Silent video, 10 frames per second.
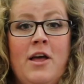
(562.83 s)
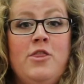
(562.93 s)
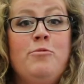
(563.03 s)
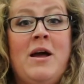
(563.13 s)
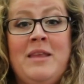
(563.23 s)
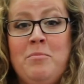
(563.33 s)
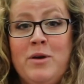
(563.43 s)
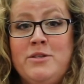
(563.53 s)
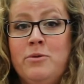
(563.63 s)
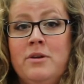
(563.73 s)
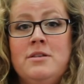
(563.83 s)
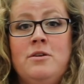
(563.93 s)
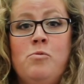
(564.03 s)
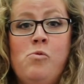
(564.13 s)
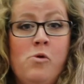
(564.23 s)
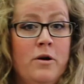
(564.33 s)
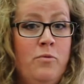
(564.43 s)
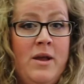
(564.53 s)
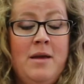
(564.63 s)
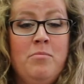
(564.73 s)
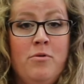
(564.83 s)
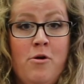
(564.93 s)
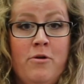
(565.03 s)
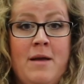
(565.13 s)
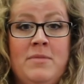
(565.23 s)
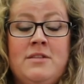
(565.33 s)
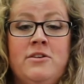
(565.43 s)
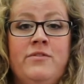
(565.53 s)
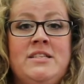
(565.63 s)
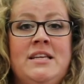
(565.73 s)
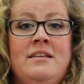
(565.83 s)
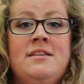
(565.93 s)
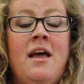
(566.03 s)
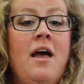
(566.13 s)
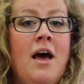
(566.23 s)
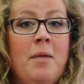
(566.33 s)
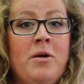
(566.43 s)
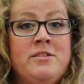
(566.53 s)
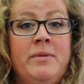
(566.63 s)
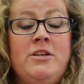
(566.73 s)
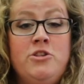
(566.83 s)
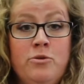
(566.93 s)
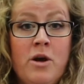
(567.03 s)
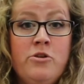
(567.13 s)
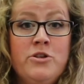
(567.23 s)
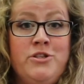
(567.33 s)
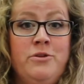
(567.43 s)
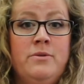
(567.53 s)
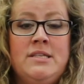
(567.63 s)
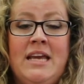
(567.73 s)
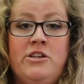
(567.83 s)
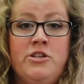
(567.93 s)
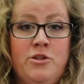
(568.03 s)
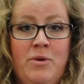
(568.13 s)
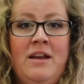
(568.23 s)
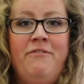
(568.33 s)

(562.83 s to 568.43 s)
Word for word: The Round Lake Preschool is an award-winning program that services approximately 200 students ages 3 to